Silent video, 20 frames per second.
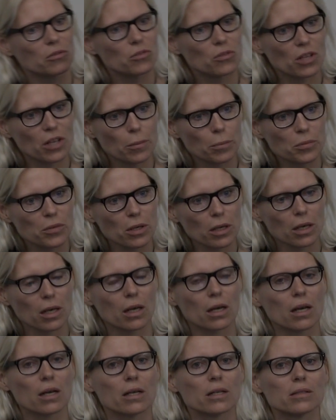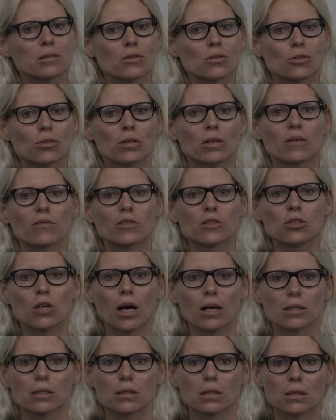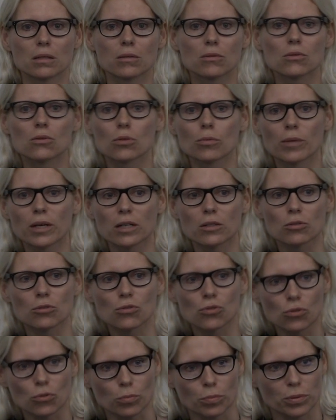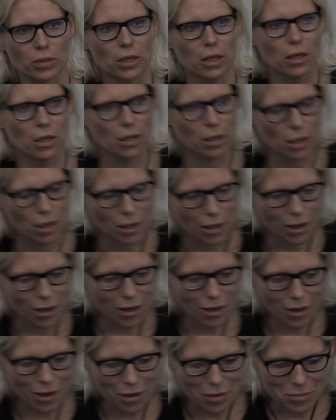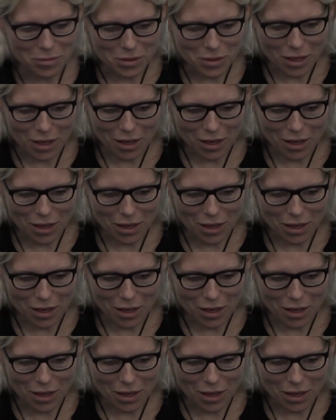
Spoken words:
dipped in sort of a Tuscan tomato soup. And